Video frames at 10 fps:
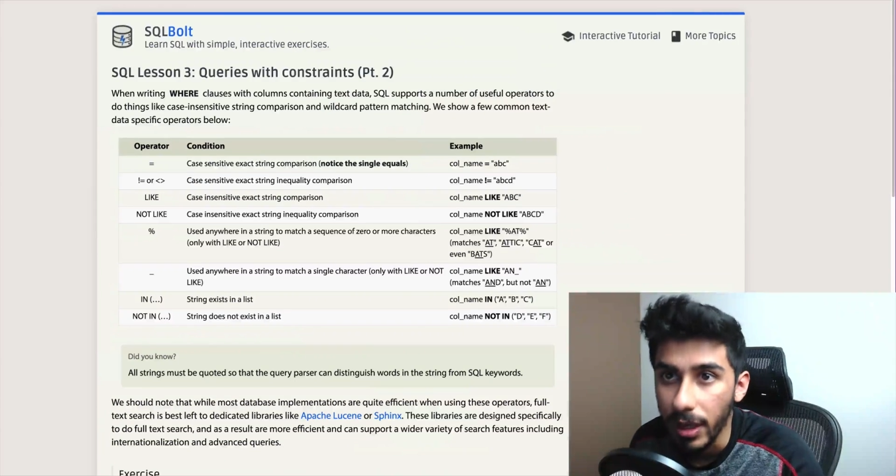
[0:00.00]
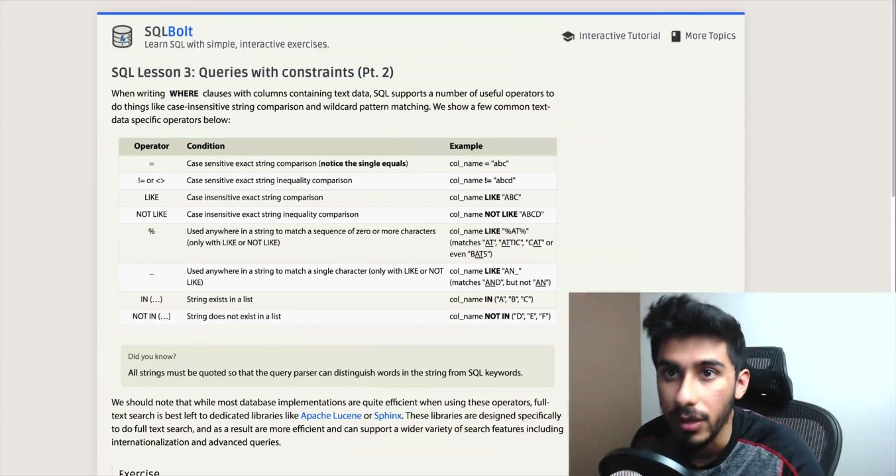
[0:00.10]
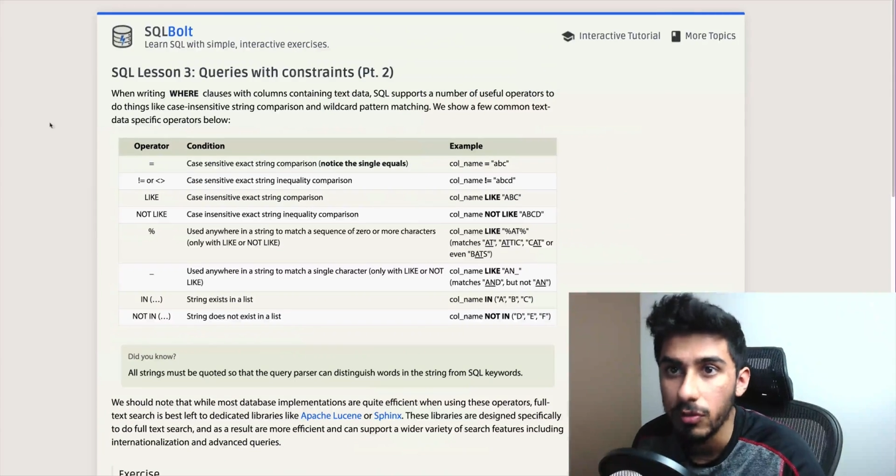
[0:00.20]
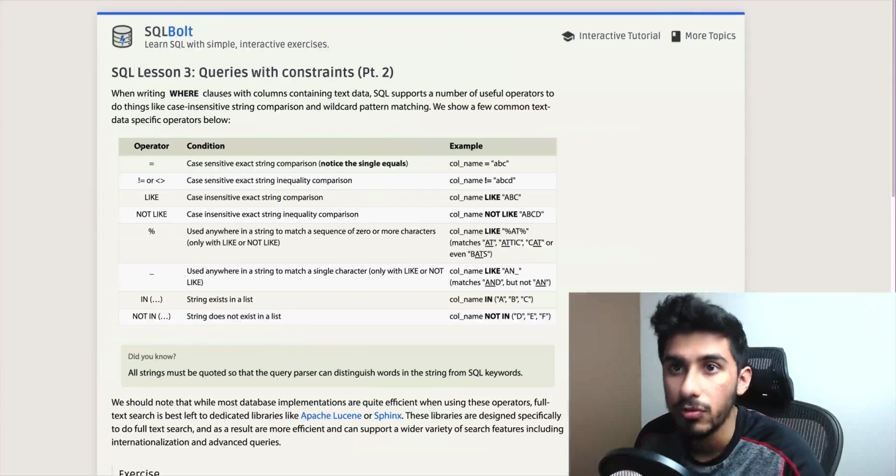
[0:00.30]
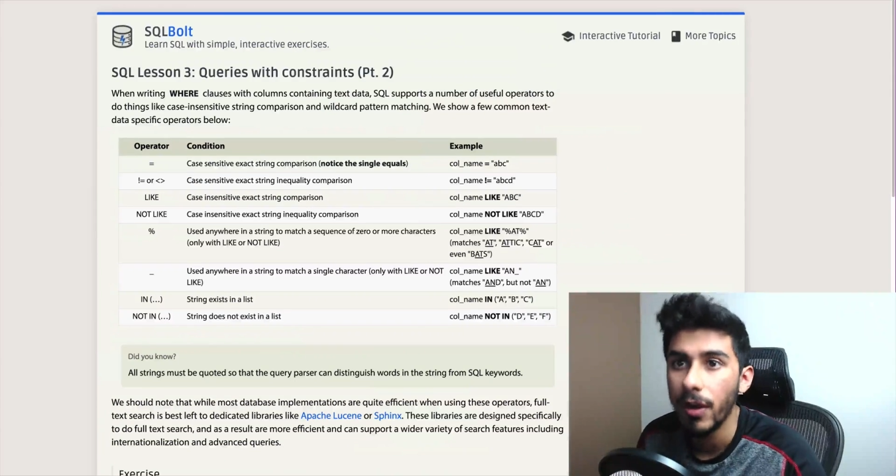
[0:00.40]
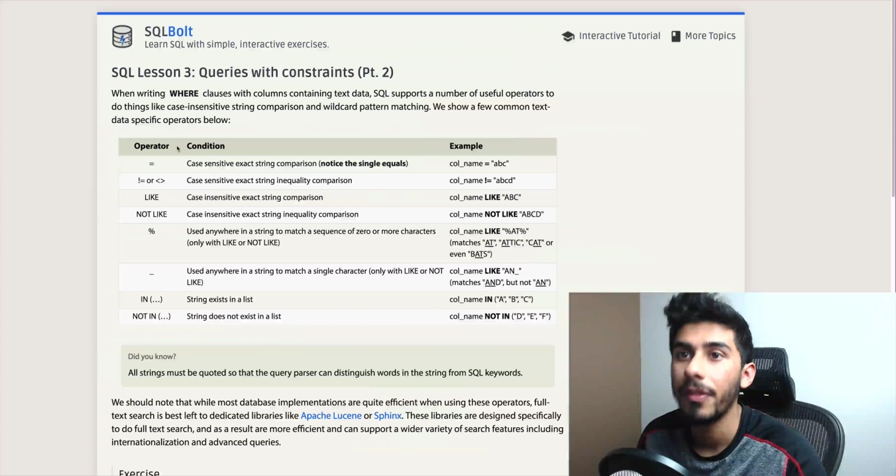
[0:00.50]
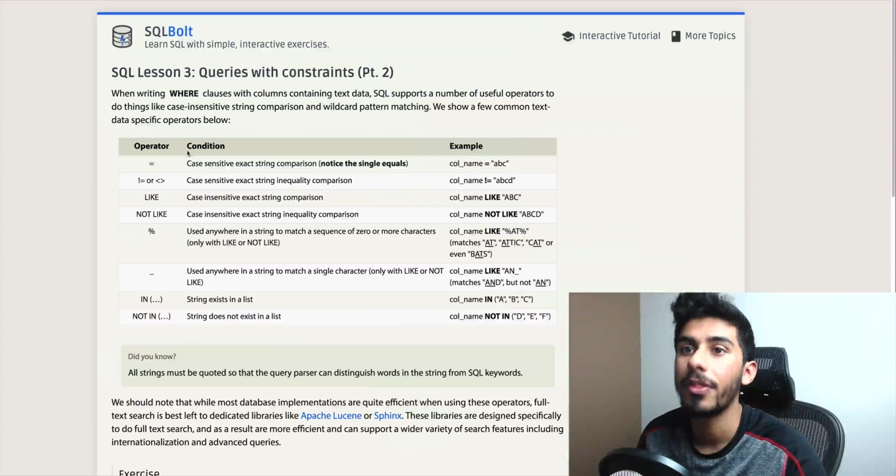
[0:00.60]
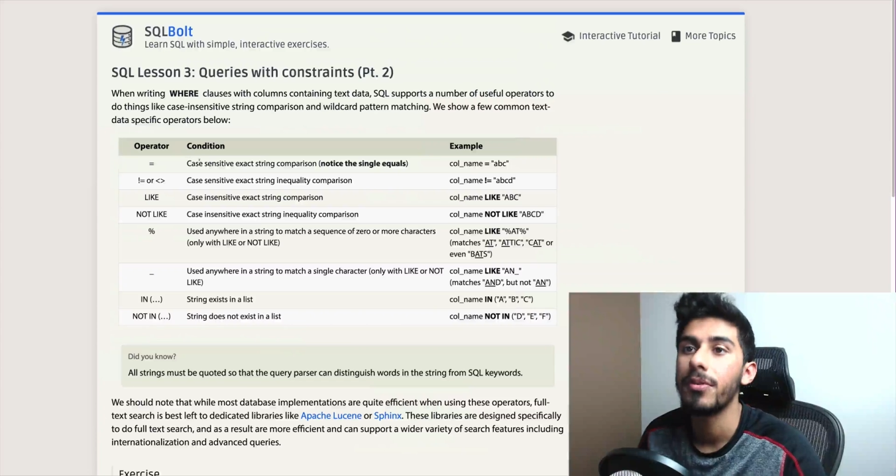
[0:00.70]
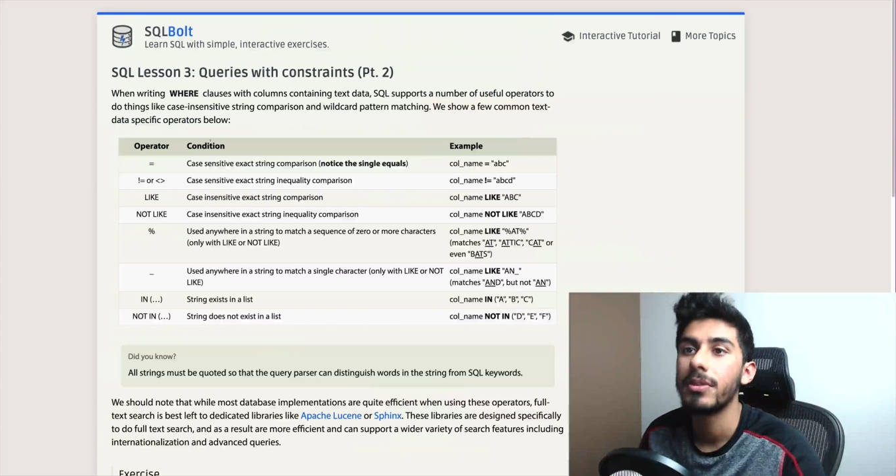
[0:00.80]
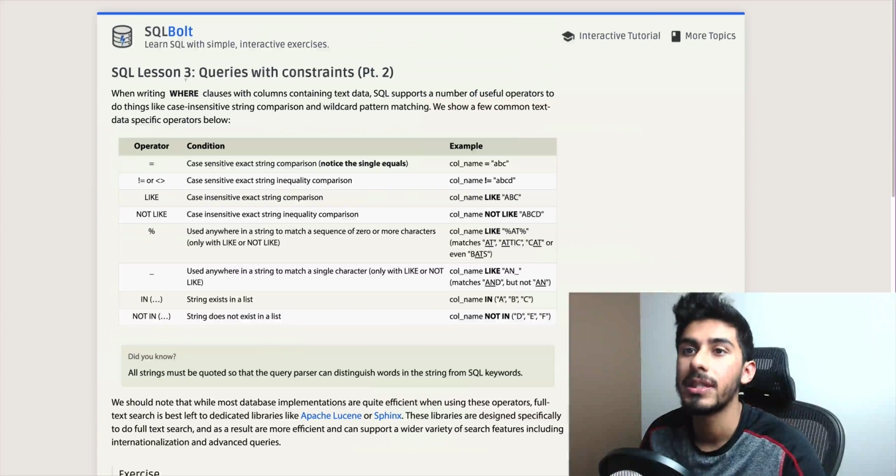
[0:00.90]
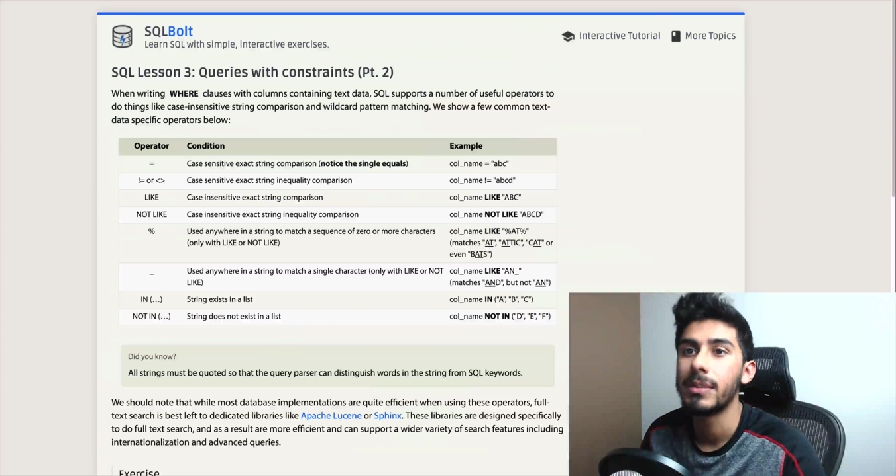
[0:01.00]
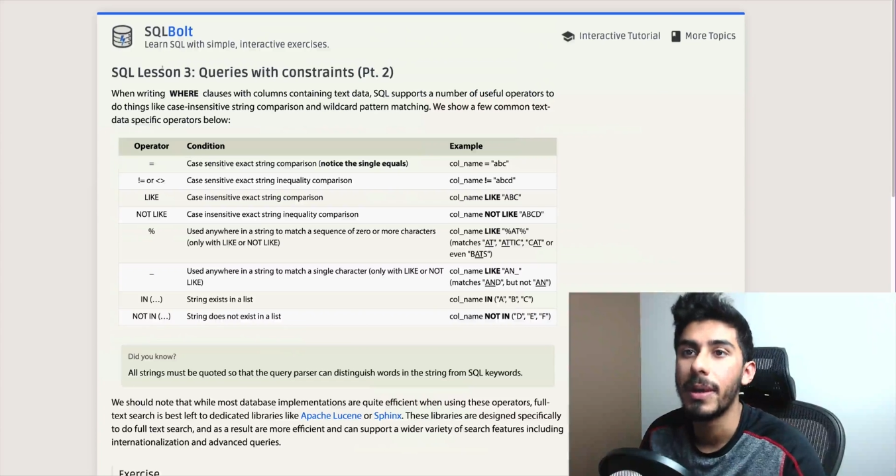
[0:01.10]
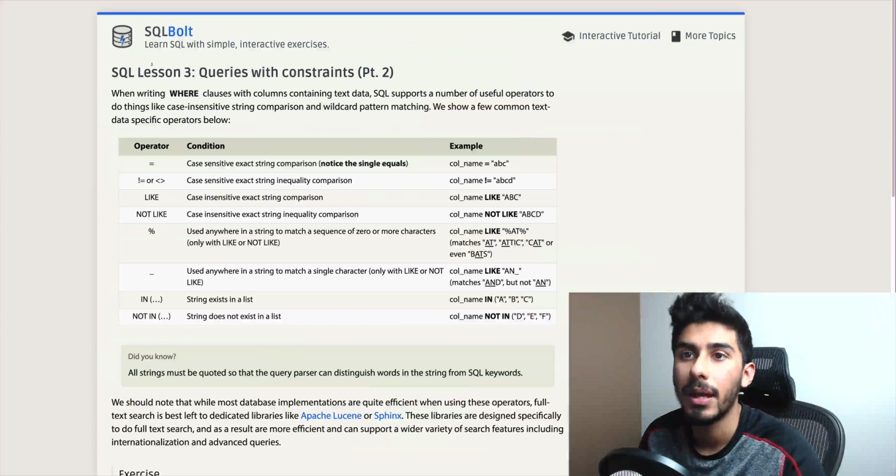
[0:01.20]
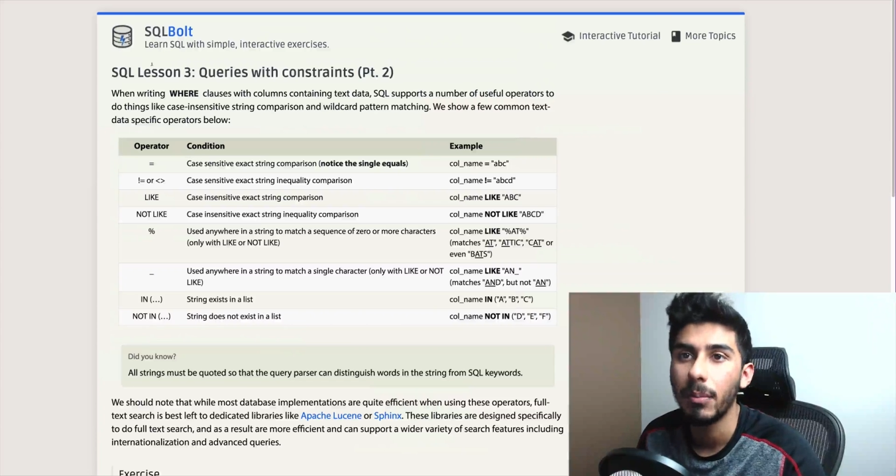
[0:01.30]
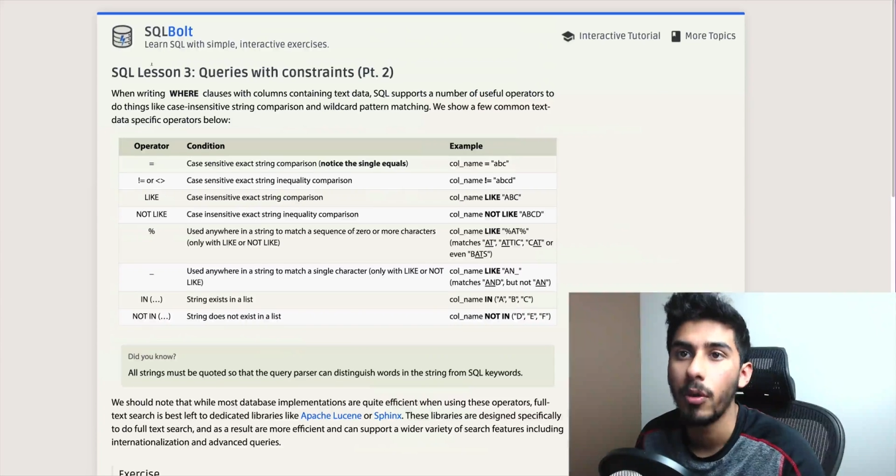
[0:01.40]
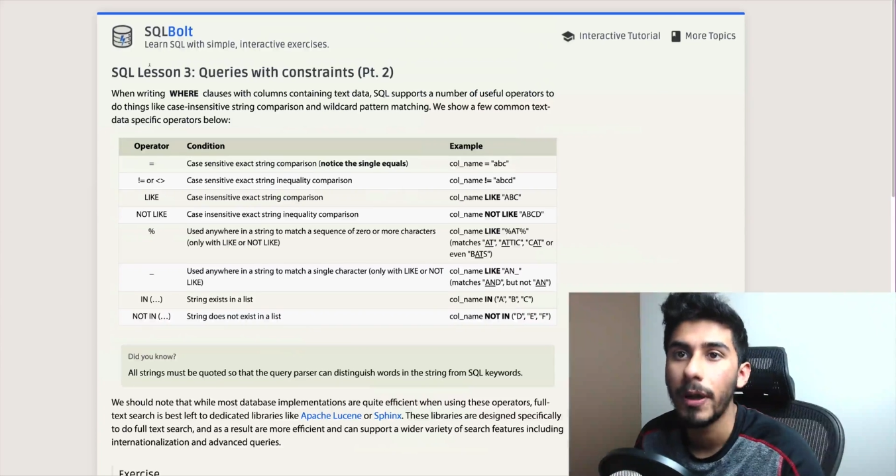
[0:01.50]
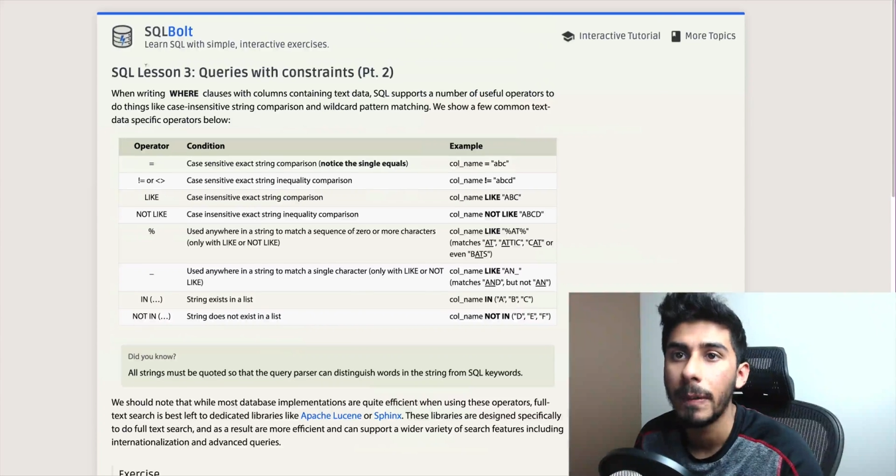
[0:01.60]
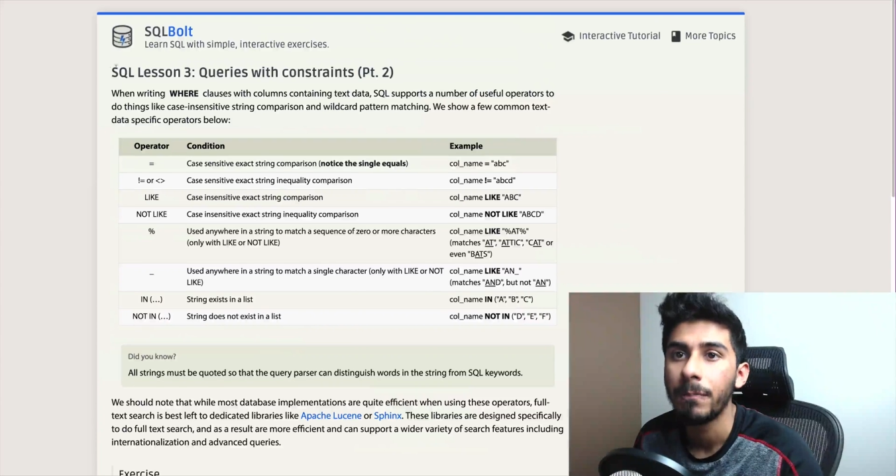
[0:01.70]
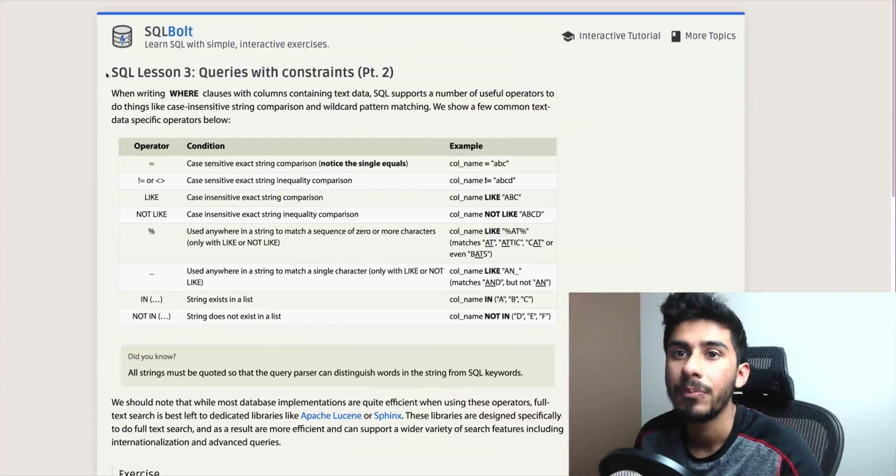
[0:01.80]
and run through this bad boy.